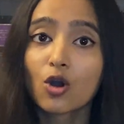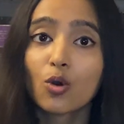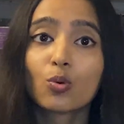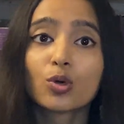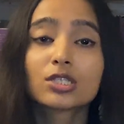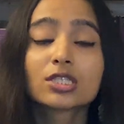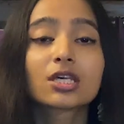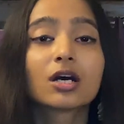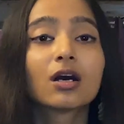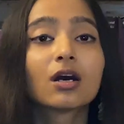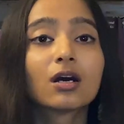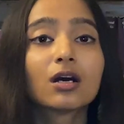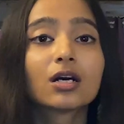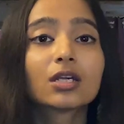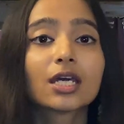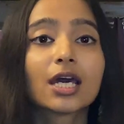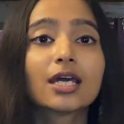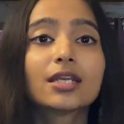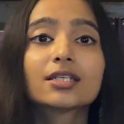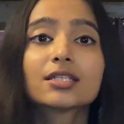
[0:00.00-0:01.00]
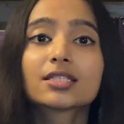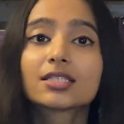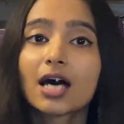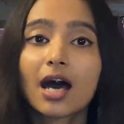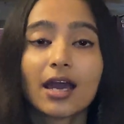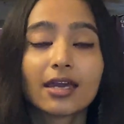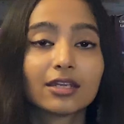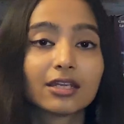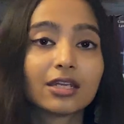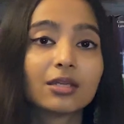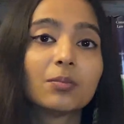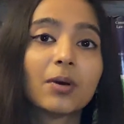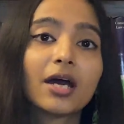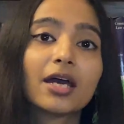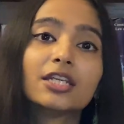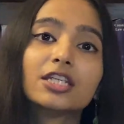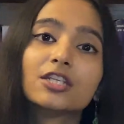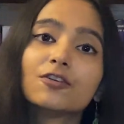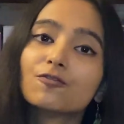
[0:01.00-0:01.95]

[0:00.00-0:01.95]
was heard and decided by a